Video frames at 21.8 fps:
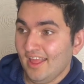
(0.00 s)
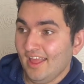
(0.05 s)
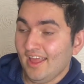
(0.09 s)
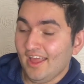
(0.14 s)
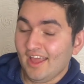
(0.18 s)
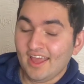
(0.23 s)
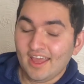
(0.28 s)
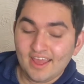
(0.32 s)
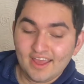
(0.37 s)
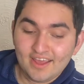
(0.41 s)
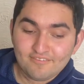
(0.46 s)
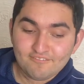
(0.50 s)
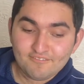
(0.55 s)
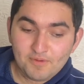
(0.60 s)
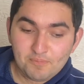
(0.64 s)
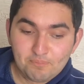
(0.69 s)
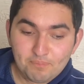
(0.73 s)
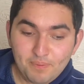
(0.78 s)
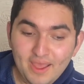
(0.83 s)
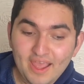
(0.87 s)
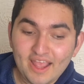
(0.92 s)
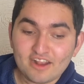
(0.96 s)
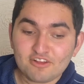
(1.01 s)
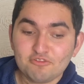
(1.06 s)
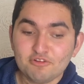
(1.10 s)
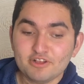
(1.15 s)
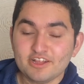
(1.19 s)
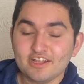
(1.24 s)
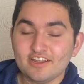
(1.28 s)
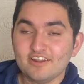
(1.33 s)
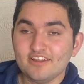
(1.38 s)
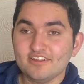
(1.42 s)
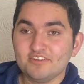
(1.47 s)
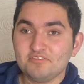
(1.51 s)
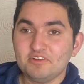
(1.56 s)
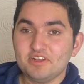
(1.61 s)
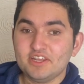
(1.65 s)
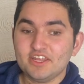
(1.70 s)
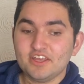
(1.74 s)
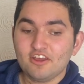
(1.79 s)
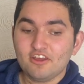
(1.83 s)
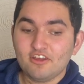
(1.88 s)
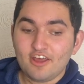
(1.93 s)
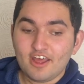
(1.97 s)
And we're back with another video.